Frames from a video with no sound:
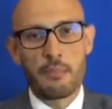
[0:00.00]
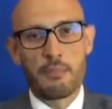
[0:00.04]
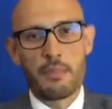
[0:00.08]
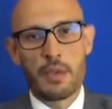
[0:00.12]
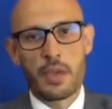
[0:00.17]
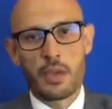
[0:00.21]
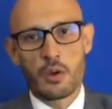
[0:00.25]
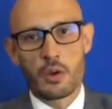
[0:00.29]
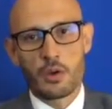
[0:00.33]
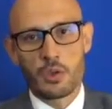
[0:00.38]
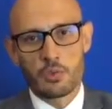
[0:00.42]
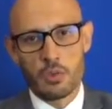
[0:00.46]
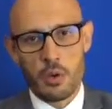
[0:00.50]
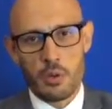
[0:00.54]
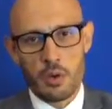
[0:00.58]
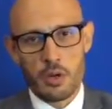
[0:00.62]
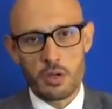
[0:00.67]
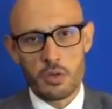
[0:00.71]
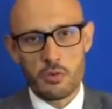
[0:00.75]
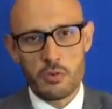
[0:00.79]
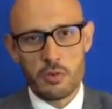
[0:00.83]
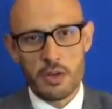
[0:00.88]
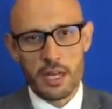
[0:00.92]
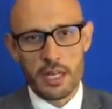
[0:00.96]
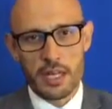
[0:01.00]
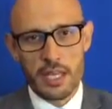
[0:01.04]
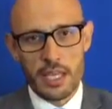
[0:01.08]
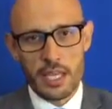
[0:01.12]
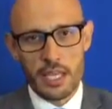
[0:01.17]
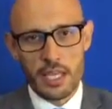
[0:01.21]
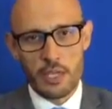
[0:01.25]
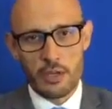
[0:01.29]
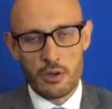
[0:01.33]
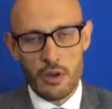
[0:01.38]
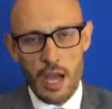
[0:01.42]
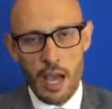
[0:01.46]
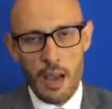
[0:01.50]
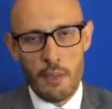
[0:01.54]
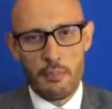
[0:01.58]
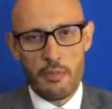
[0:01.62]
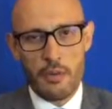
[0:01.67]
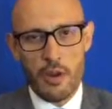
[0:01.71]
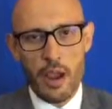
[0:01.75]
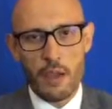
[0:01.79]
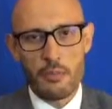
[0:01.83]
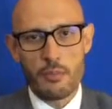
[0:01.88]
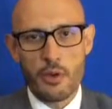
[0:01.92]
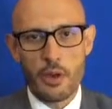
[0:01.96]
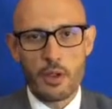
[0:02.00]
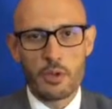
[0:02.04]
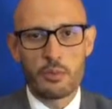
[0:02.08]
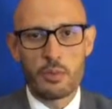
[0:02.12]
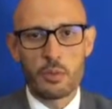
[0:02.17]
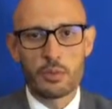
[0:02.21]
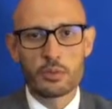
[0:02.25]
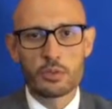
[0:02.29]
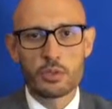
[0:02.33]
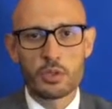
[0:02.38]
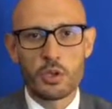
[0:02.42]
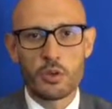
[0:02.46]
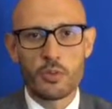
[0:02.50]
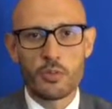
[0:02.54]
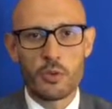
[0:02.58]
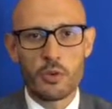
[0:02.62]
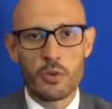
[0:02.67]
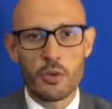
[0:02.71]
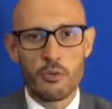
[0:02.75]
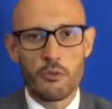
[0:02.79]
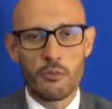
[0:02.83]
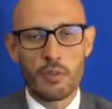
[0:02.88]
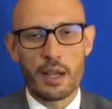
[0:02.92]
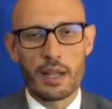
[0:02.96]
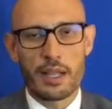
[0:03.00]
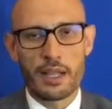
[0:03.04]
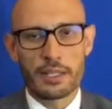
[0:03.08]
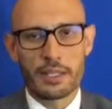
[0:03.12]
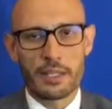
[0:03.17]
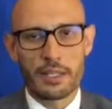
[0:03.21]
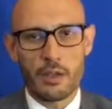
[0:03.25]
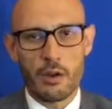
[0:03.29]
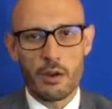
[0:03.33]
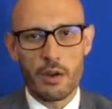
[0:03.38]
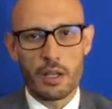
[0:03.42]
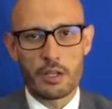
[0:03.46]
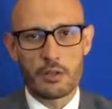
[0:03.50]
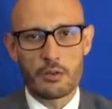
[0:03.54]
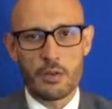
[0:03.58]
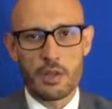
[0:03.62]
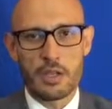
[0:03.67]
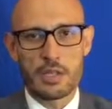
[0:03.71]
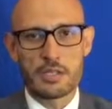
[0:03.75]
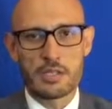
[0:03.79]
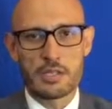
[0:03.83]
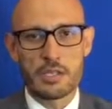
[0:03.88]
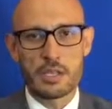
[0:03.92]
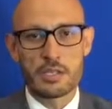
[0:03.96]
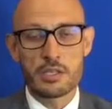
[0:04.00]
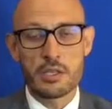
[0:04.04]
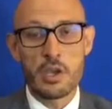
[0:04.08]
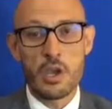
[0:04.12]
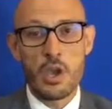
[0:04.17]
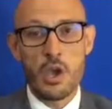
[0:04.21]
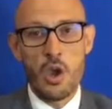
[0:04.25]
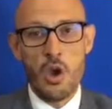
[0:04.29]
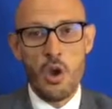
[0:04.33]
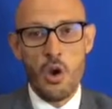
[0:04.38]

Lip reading: because we were treating either a primary bone tumor of malignant characteristics